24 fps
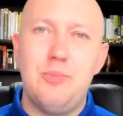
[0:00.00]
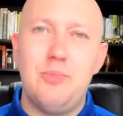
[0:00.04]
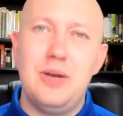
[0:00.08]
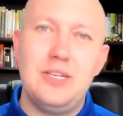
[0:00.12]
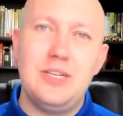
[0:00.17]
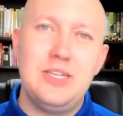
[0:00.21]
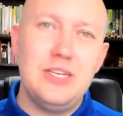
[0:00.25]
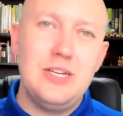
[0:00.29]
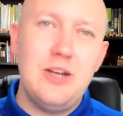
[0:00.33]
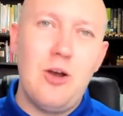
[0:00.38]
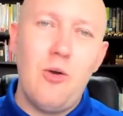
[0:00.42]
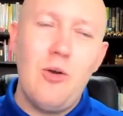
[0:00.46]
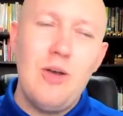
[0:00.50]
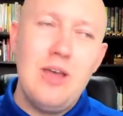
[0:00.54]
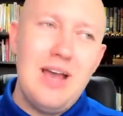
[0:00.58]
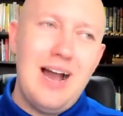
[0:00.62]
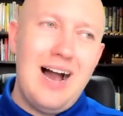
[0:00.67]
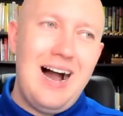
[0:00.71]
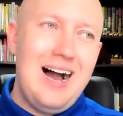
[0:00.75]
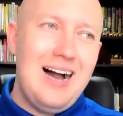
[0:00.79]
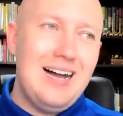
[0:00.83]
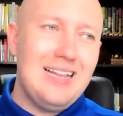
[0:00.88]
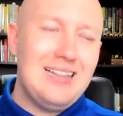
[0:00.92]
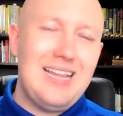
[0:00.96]
But, you know,
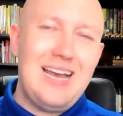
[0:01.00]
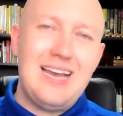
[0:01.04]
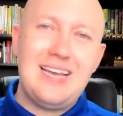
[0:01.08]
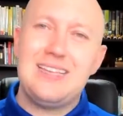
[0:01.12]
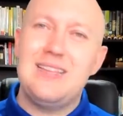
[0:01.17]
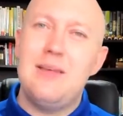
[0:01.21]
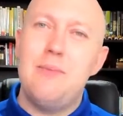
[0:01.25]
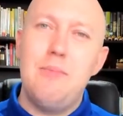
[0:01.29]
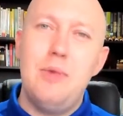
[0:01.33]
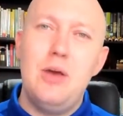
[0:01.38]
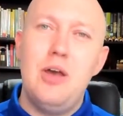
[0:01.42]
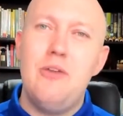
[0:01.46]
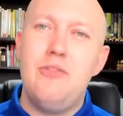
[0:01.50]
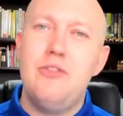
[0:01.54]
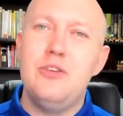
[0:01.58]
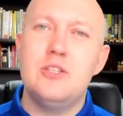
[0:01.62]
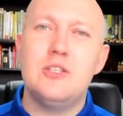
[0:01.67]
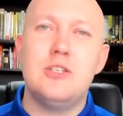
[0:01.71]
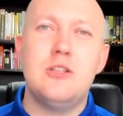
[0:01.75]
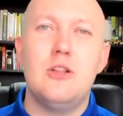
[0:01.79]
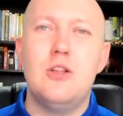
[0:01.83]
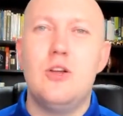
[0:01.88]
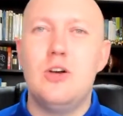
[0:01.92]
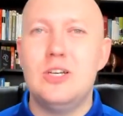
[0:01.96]
like the
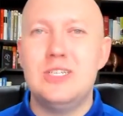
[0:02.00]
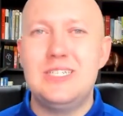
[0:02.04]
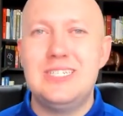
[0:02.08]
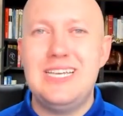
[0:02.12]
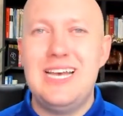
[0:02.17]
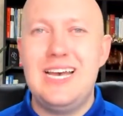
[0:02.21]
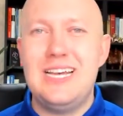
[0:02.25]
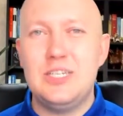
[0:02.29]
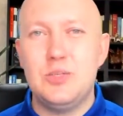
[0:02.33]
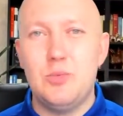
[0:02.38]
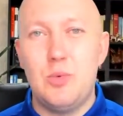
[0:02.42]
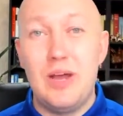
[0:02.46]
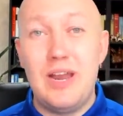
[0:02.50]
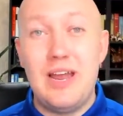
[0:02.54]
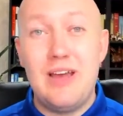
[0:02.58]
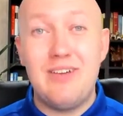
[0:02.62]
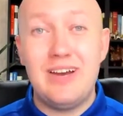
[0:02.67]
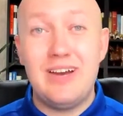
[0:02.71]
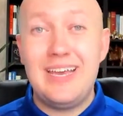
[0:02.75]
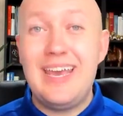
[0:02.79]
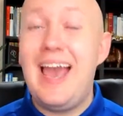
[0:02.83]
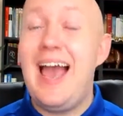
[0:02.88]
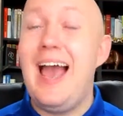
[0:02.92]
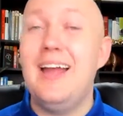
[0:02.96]
Murphy's Law says,
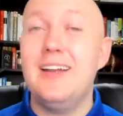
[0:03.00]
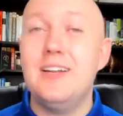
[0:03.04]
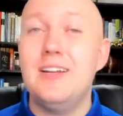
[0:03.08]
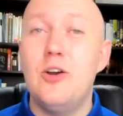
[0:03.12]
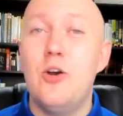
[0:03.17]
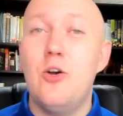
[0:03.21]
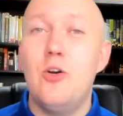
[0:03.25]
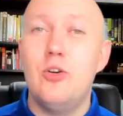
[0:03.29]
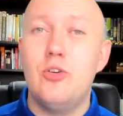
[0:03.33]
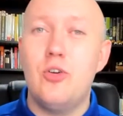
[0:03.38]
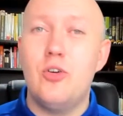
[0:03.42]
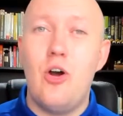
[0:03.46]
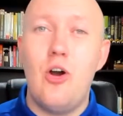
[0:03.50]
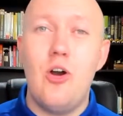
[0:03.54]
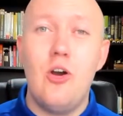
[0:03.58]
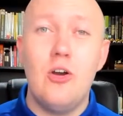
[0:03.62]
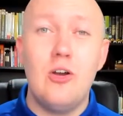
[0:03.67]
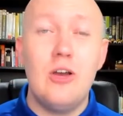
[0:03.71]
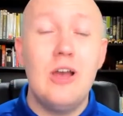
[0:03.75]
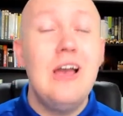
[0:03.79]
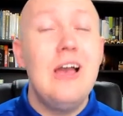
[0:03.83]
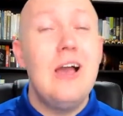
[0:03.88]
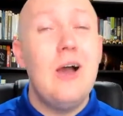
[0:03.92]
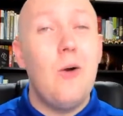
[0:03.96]
whatever can go
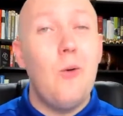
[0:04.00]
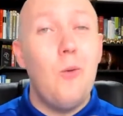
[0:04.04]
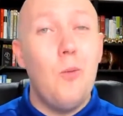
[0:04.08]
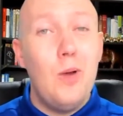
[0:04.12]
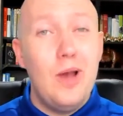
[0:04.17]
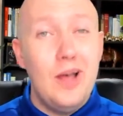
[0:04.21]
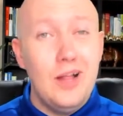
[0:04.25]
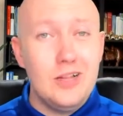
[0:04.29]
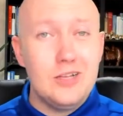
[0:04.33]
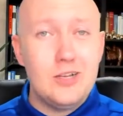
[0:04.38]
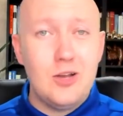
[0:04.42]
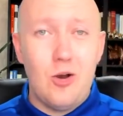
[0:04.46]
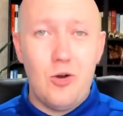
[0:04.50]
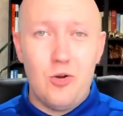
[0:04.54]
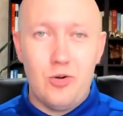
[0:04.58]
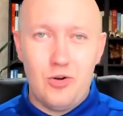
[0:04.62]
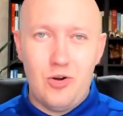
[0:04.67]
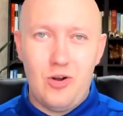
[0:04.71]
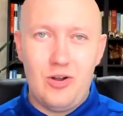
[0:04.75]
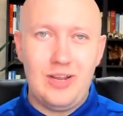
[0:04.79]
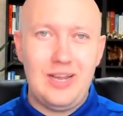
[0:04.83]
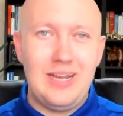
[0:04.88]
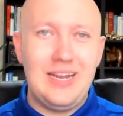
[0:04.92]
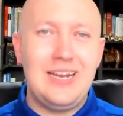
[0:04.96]
wrong will go wrong.